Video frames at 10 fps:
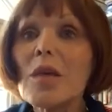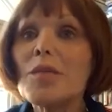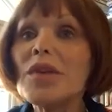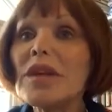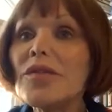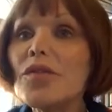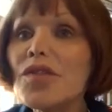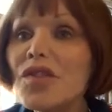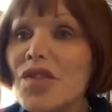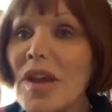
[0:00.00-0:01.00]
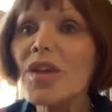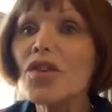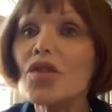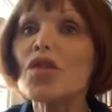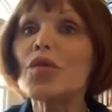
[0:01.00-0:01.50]
But if you say,
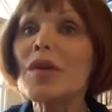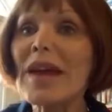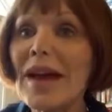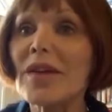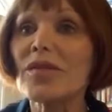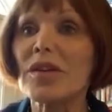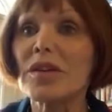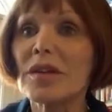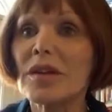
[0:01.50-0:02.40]
should we have it,